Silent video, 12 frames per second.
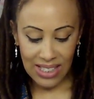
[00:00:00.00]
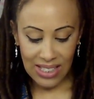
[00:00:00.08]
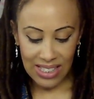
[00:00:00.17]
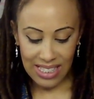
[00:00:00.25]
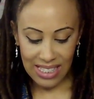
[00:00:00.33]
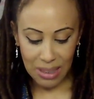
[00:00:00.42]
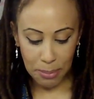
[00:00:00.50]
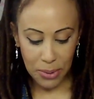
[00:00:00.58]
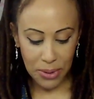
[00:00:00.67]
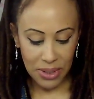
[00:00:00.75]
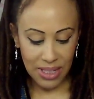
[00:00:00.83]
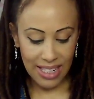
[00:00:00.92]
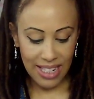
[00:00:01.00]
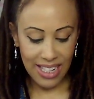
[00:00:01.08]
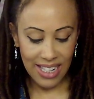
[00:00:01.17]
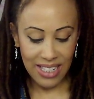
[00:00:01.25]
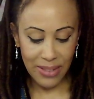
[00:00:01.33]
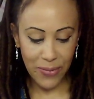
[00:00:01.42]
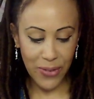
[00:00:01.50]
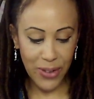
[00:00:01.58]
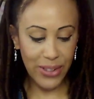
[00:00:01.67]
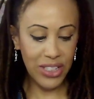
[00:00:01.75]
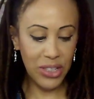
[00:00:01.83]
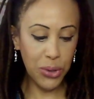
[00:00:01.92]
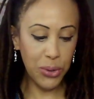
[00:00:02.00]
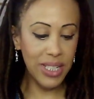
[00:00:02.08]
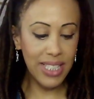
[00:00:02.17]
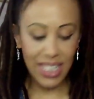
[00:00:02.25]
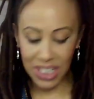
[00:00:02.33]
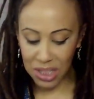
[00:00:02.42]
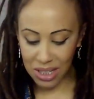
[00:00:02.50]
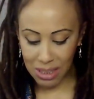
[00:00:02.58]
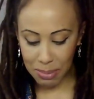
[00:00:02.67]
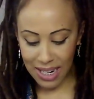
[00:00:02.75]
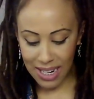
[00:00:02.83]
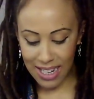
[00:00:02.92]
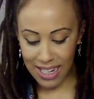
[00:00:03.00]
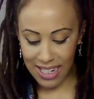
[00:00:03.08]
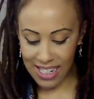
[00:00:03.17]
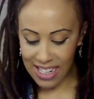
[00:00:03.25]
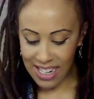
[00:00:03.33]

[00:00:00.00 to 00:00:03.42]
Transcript: So this is the person that is very short attention span.